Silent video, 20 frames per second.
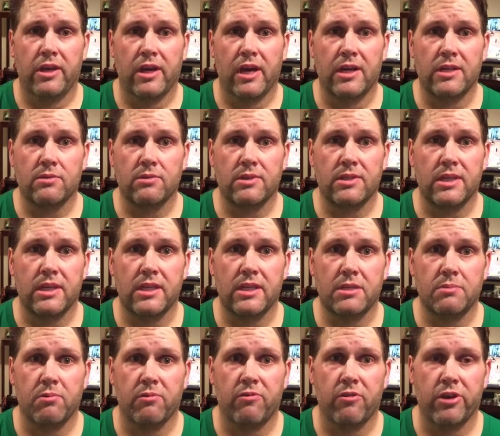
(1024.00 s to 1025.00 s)
guys will see
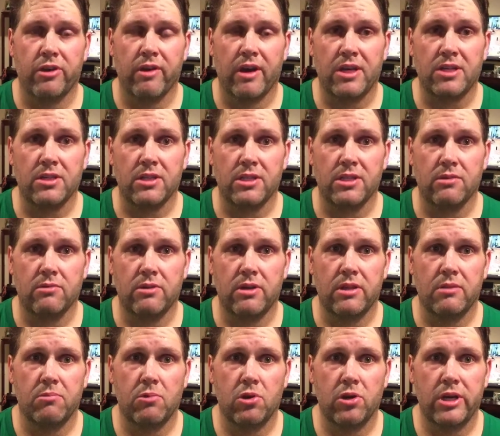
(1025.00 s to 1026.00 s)
this before you actually do it in
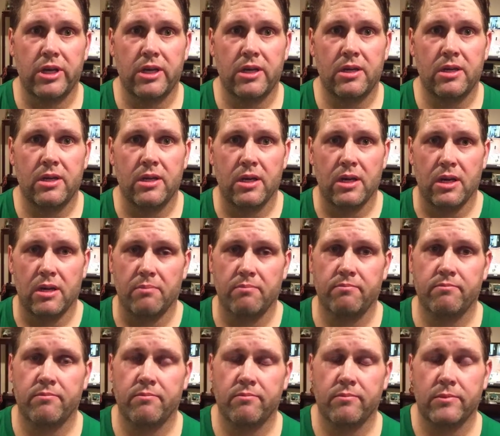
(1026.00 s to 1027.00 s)
the morning.
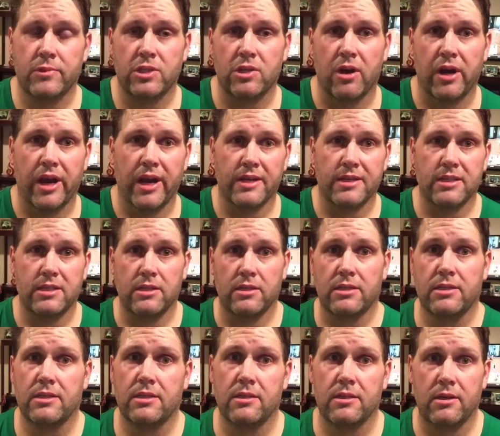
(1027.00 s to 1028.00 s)
Sorry I had to do
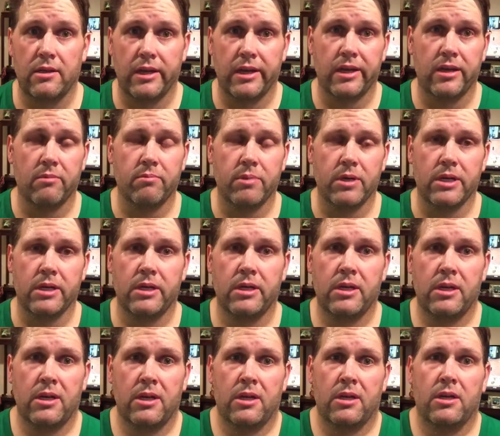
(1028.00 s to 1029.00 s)
this a little later, but
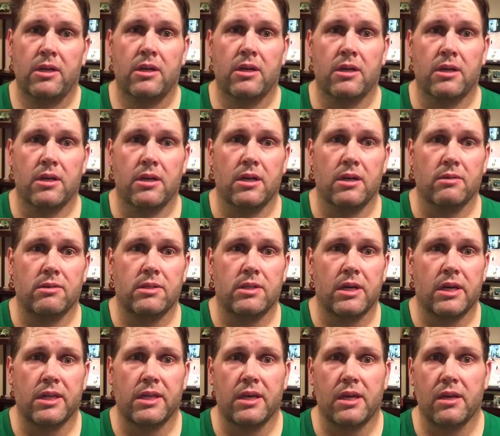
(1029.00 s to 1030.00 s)

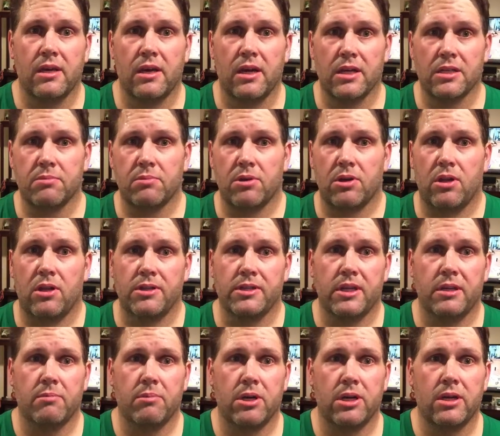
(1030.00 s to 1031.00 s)
stuck at the hospital all
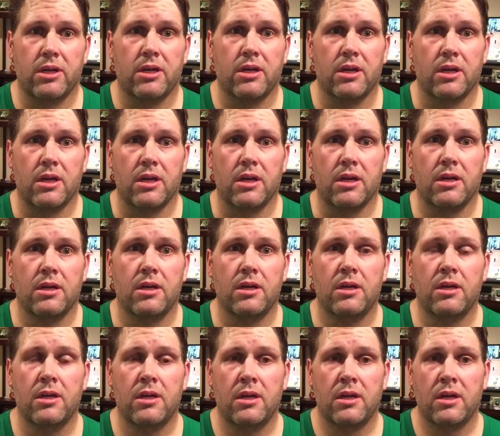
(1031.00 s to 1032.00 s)
day. But
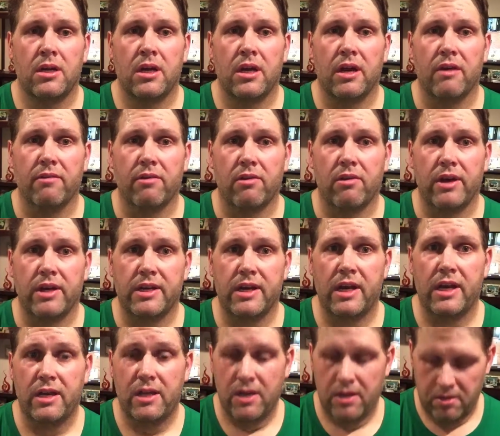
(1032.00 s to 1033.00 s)
have a great
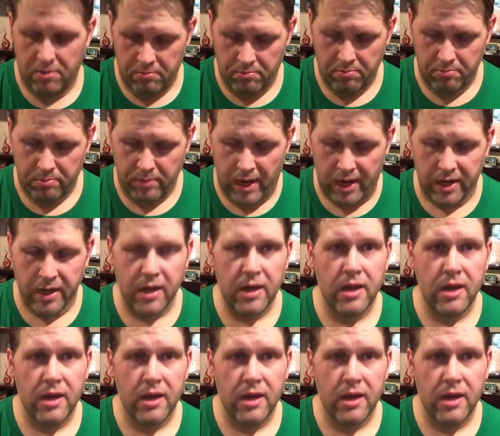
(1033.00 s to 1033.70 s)
day. Bye.